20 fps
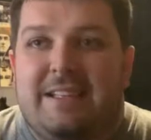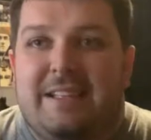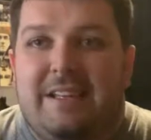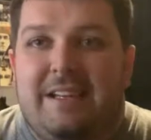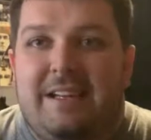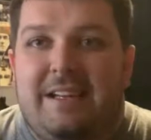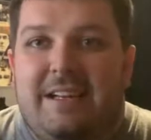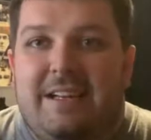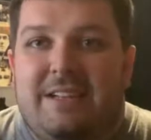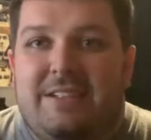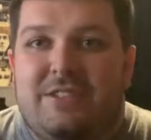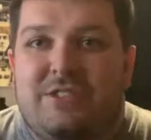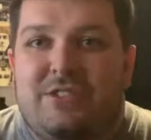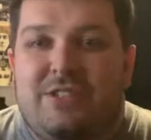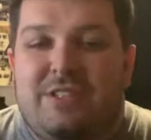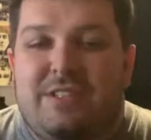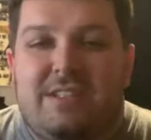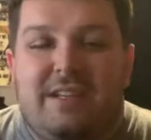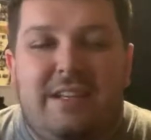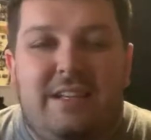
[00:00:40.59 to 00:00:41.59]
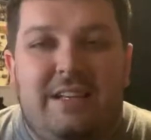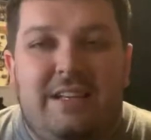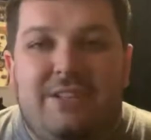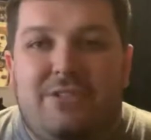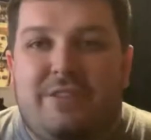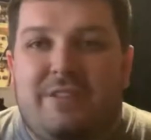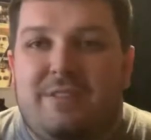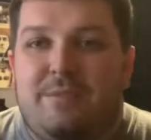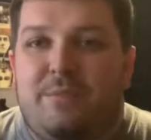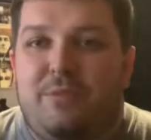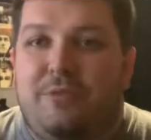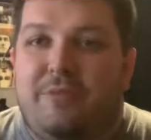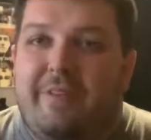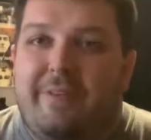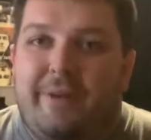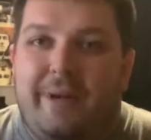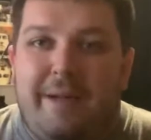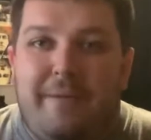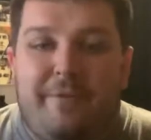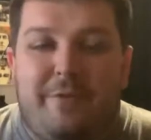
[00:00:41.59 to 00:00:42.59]
it's just an interesting movie
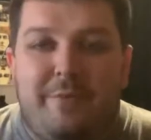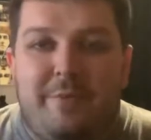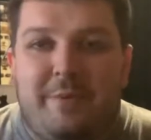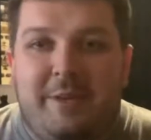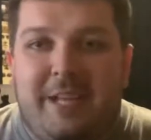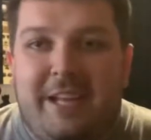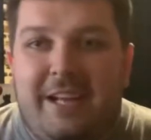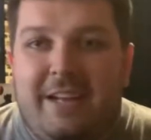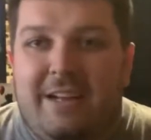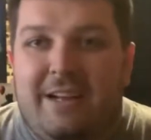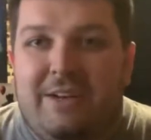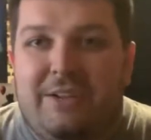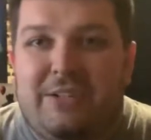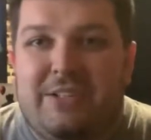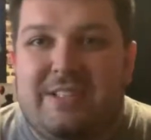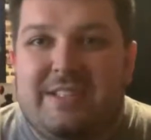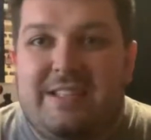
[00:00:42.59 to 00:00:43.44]
right from the get-go to